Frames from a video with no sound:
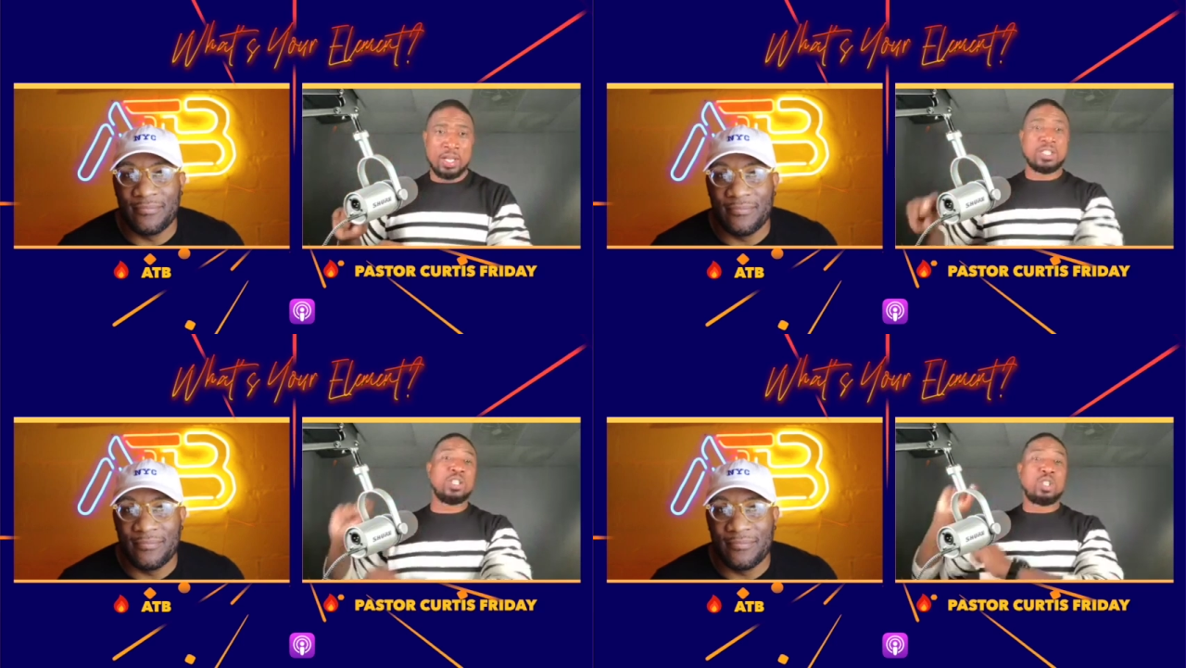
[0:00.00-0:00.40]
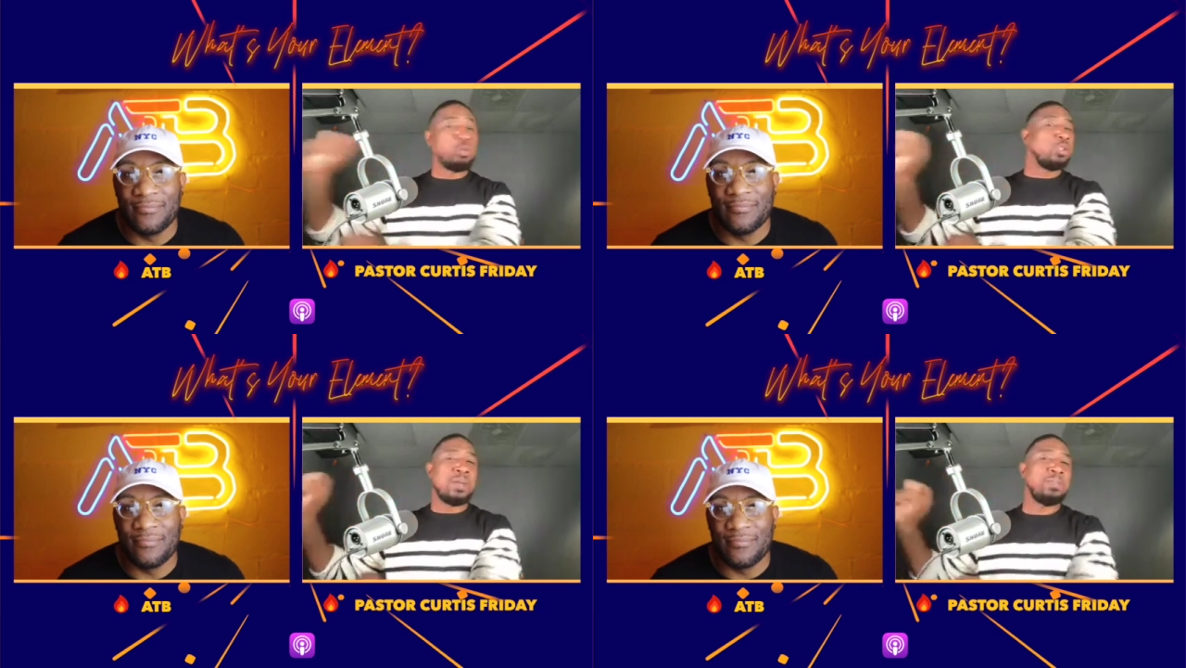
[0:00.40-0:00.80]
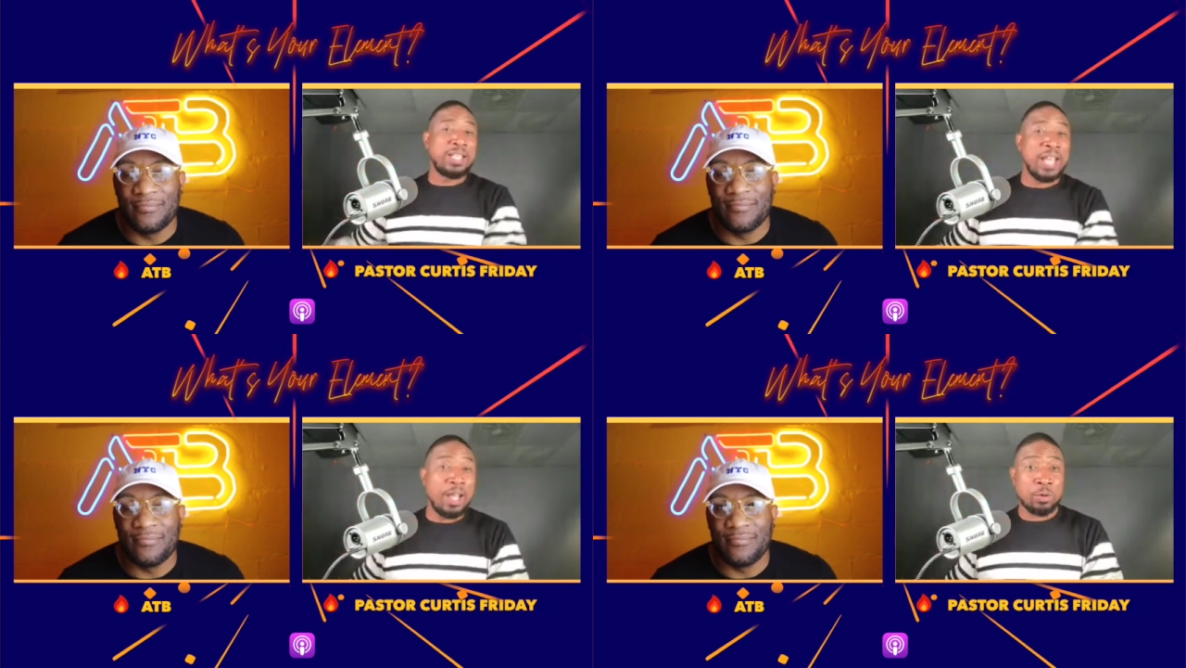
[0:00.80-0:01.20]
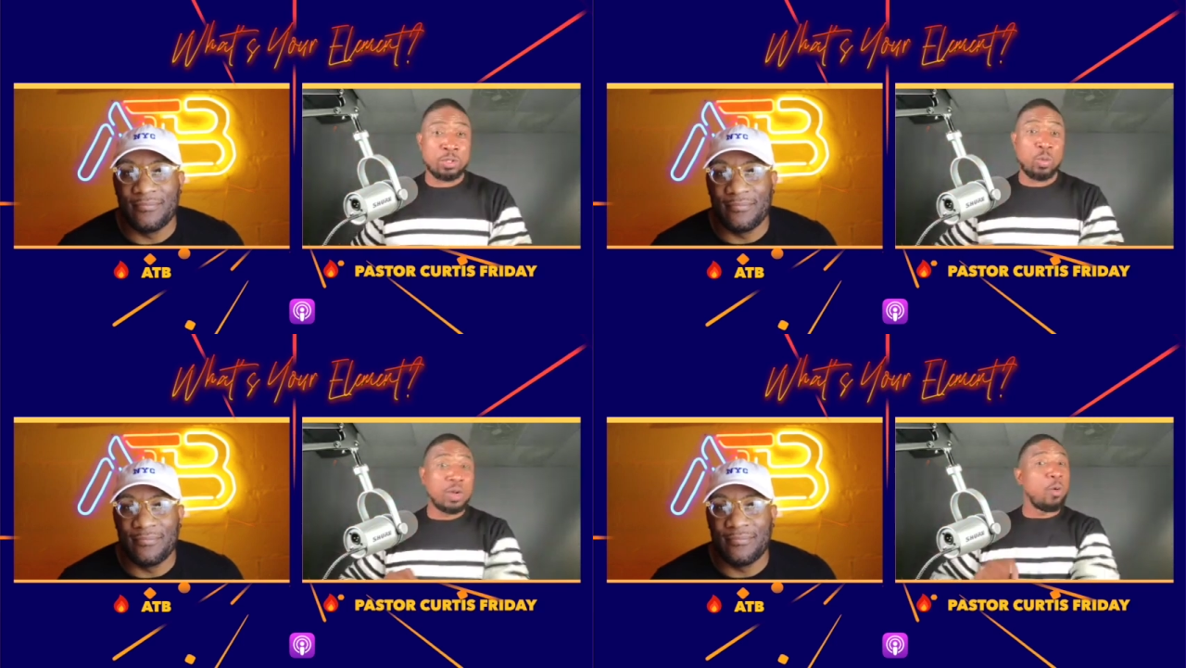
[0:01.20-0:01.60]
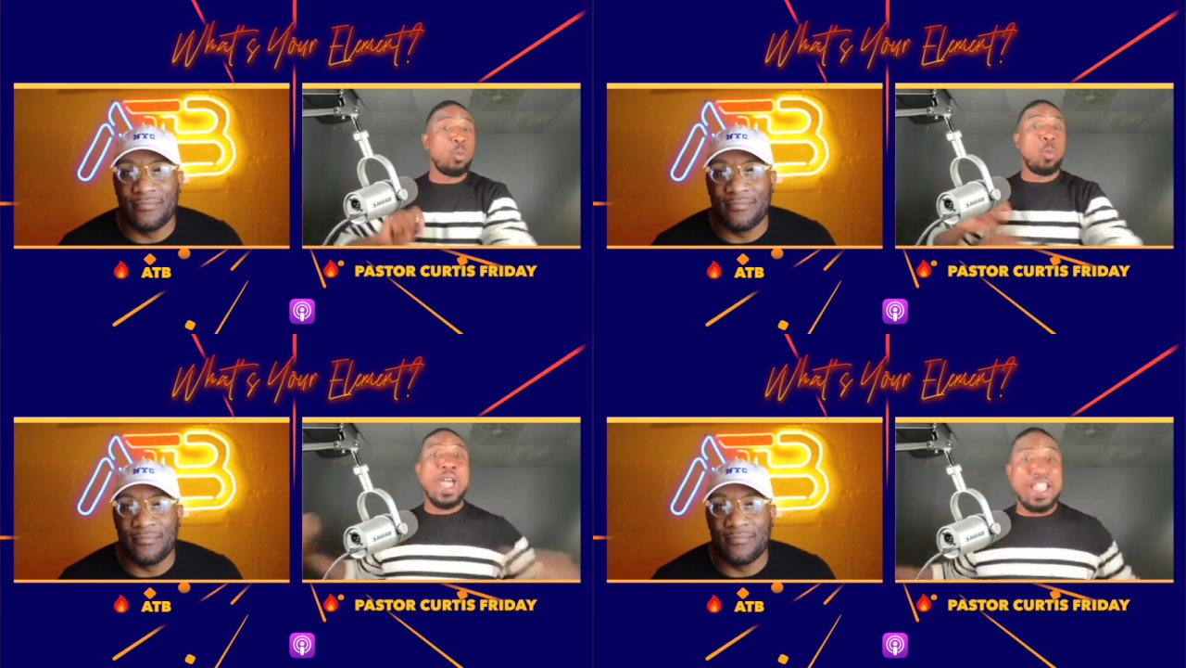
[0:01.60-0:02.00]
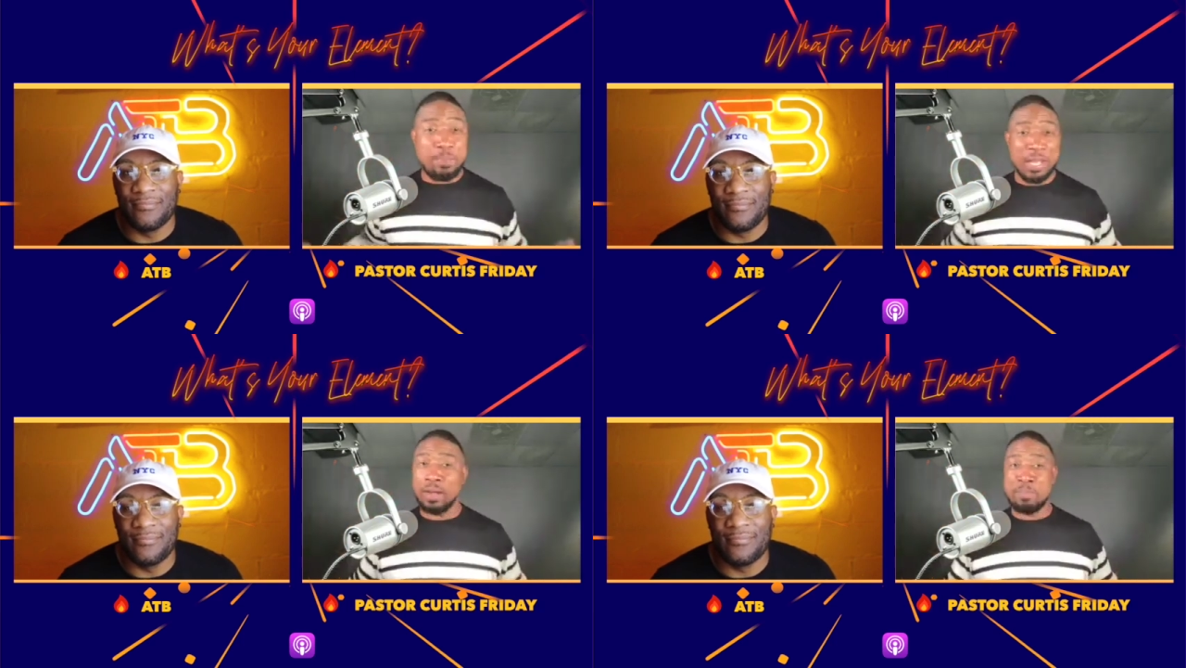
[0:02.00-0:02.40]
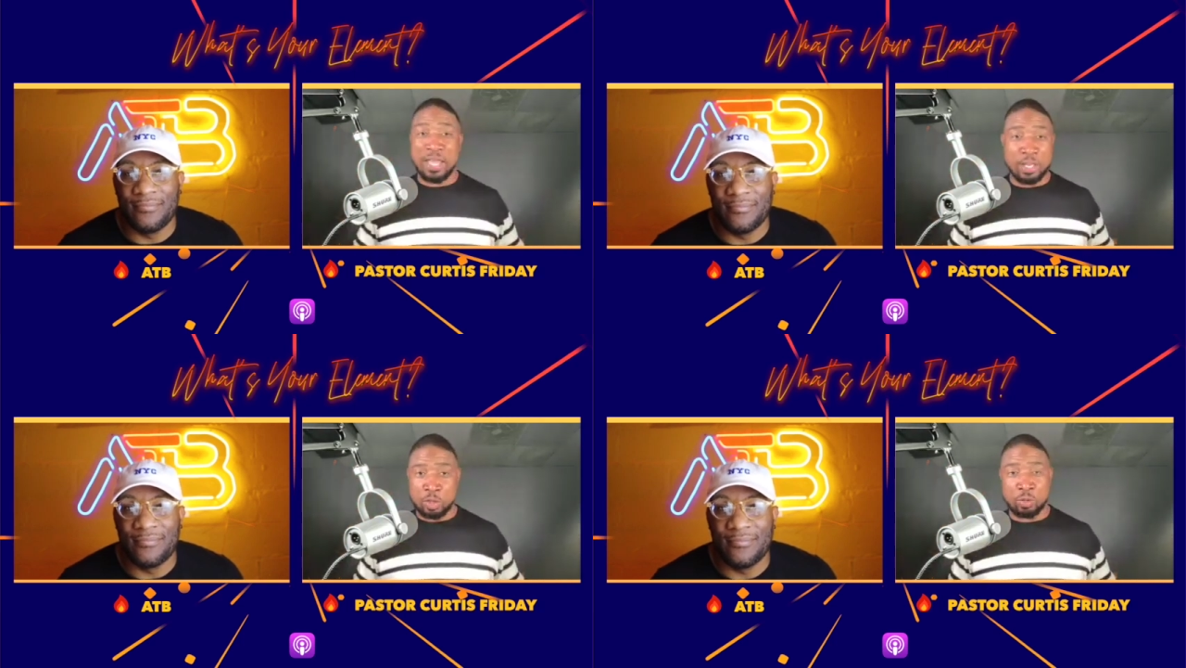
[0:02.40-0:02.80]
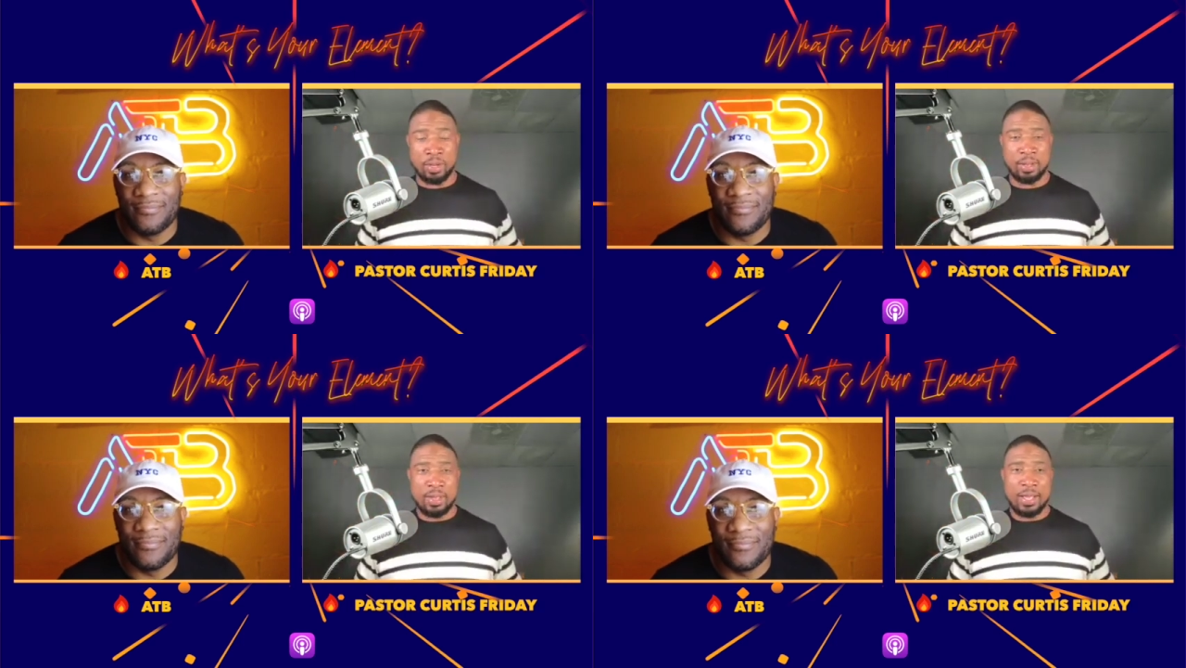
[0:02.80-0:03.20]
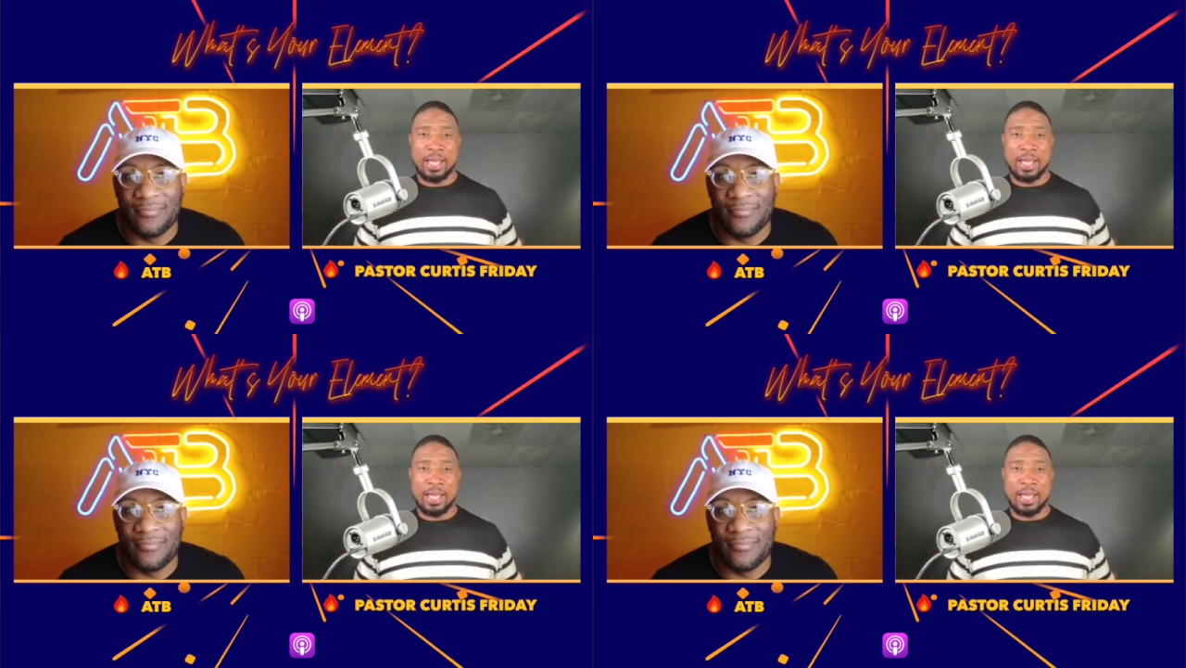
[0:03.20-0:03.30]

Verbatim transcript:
Speaker 1: to do something else with a way bigger ministry.